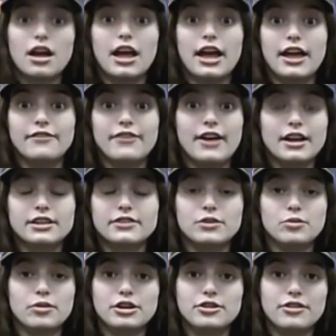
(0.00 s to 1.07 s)
In fact, if
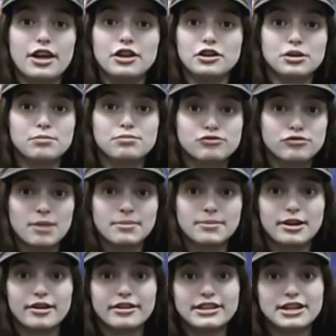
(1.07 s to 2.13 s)
you want to do that, you're
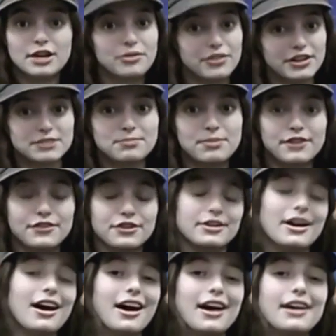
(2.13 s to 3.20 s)
probably already done with this, but if you're
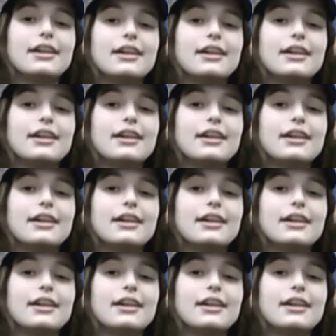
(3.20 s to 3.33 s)
not,